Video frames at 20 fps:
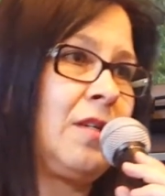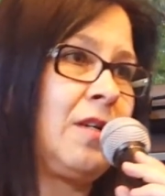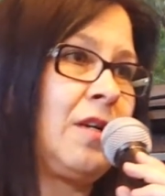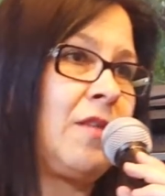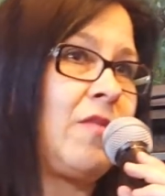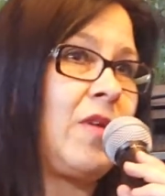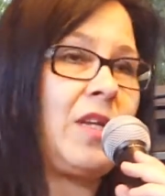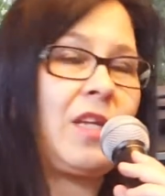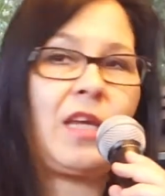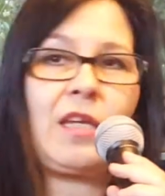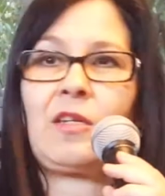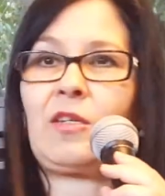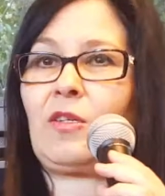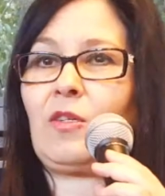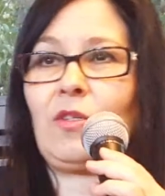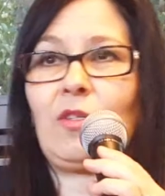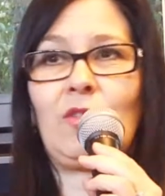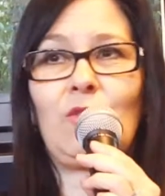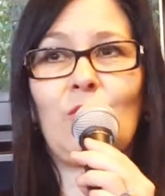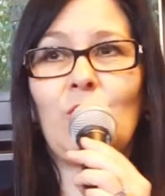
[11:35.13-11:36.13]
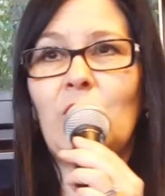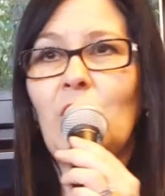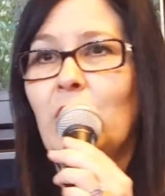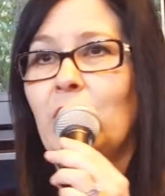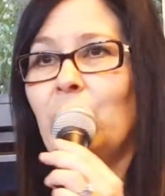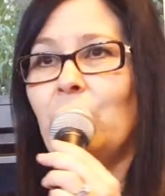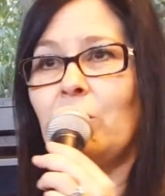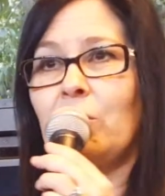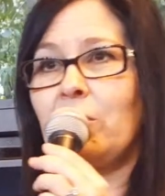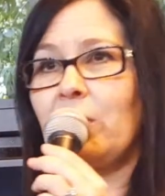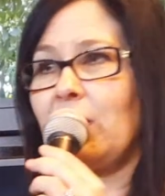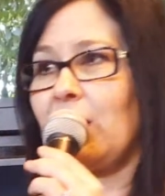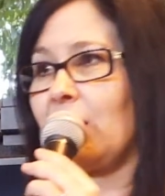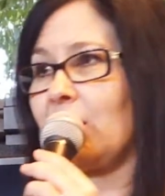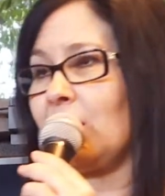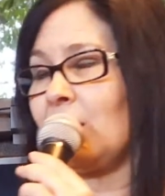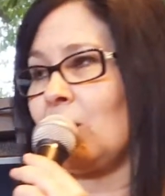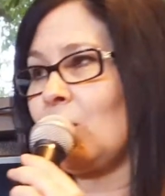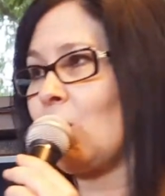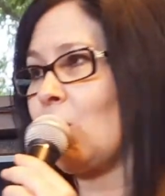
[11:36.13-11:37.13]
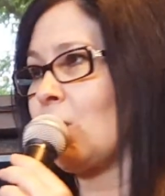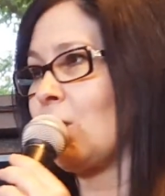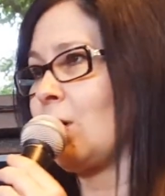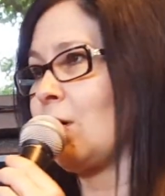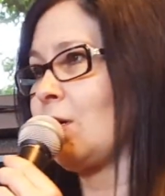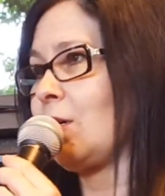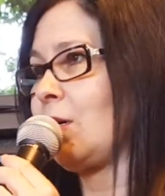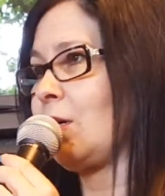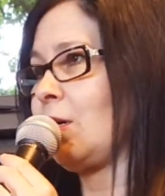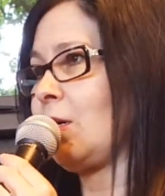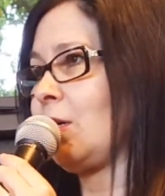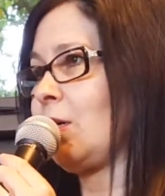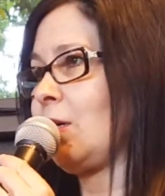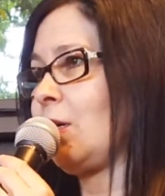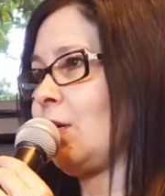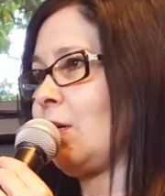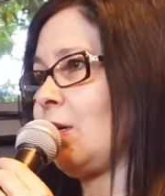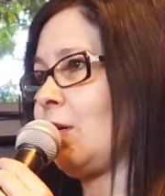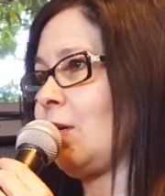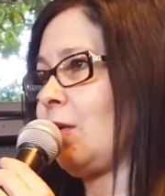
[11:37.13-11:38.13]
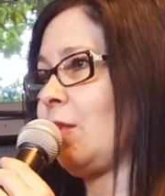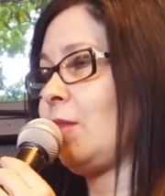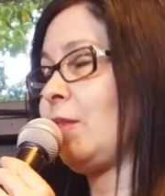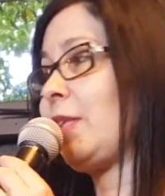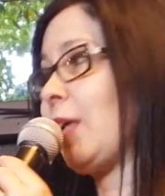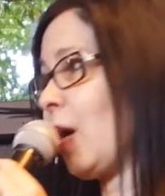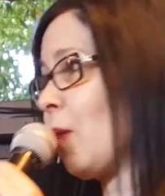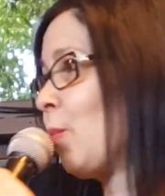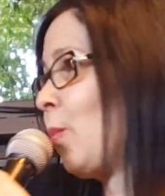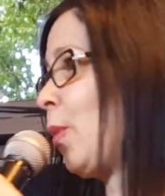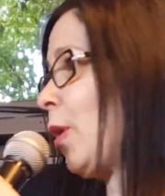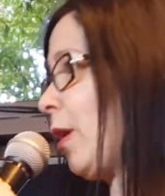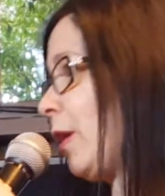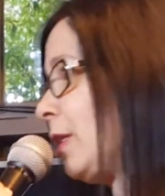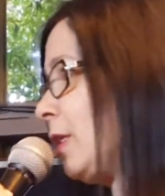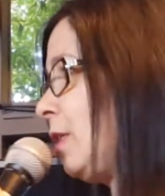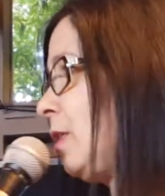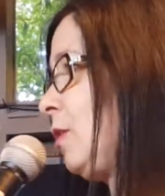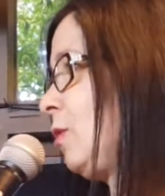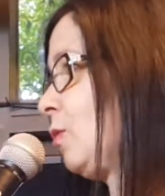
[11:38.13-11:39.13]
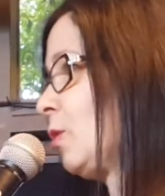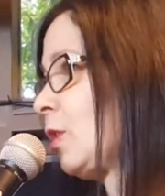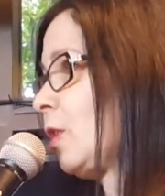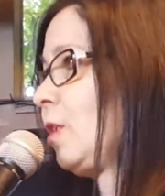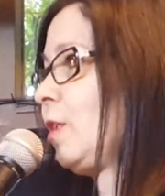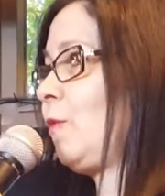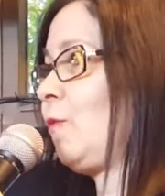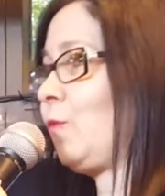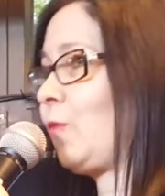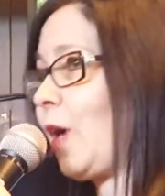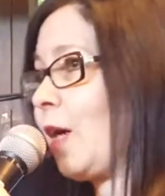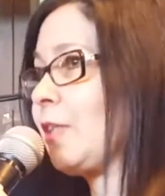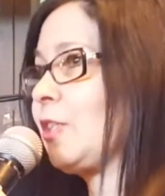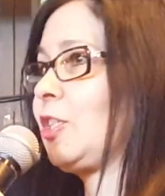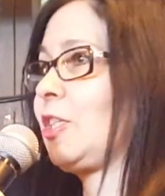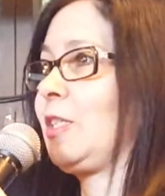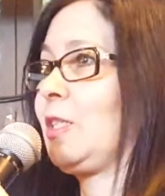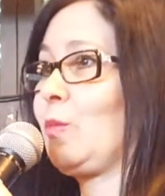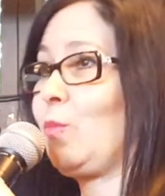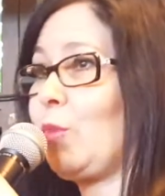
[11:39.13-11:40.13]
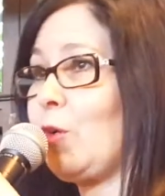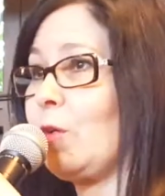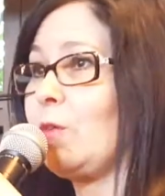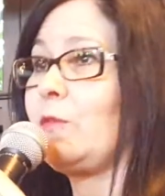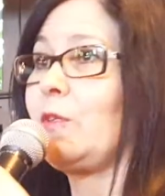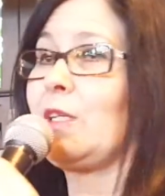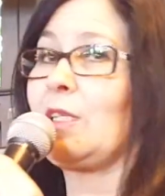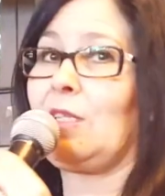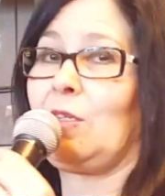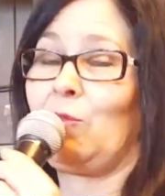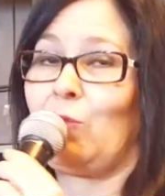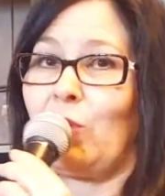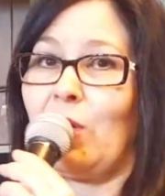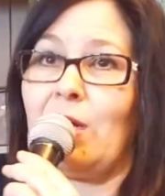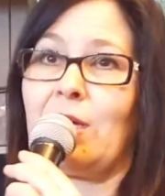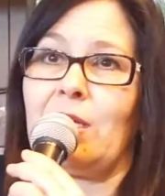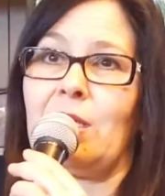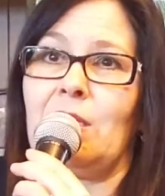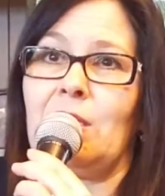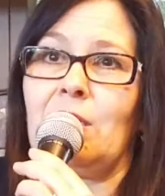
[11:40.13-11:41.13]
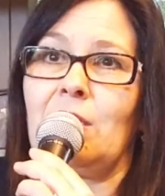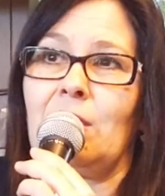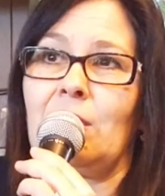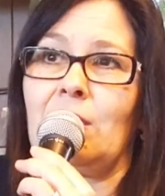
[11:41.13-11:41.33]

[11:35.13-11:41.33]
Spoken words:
When they do not worry any longer, their body usually functions perfectly fine.